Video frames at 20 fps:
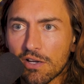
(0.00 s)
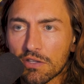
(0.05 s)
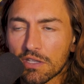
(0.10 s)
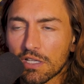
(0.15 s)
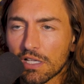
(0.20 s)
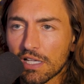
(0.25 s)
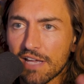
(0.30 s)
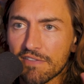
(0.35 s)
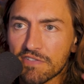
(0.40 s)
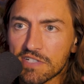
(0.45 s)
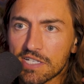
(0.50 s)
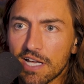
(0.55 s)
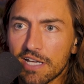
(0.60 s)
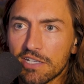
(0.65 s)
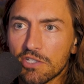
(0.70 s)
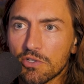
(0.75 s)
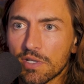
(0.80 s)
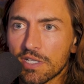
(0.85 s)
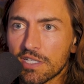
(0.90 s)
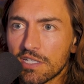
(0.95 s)
On the left
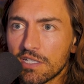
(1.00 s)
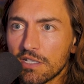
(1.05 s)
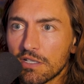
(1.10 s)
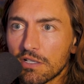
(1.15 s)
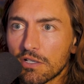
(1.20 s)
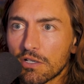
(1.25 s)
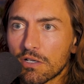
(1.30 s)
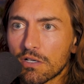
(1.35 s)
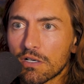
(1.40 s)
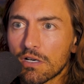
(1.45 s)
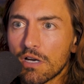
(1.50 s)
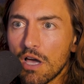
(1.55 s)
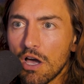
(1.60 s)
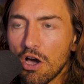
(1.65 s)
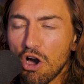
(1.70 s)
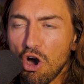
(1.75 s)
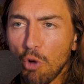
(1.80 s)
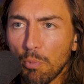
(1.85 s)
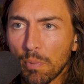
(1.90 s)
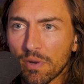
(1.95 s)
side, you can hear
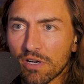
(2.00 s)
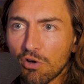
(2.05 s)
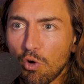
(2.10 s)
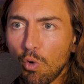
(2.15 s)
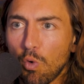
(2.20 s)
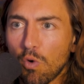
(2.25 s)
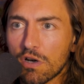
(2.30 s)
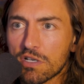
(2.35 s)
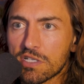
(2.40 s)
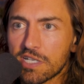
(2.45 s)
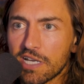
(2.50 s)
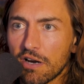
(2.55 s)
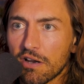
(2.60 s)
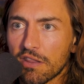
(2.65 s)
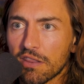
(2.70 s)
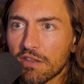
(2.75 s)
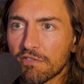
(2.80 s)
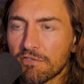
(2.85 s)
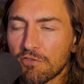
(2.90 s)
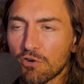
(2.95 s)
open chords down
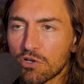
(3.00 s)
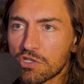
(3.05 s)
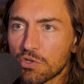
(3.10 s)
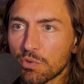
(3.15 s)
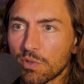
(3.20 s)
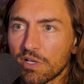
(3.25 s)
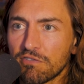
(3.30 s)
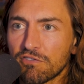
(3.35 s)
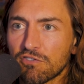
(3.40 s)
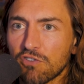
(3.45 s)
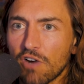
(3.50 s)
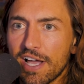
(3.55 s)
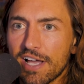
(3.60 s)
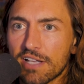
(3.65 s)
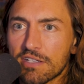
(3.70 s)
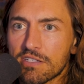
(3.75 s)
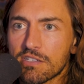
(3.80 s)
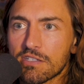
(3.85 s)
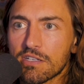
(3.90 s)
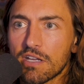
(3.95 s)
in the first 3
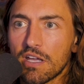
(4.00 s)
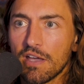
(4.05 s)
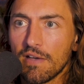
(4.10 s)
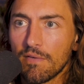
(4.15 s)
frets.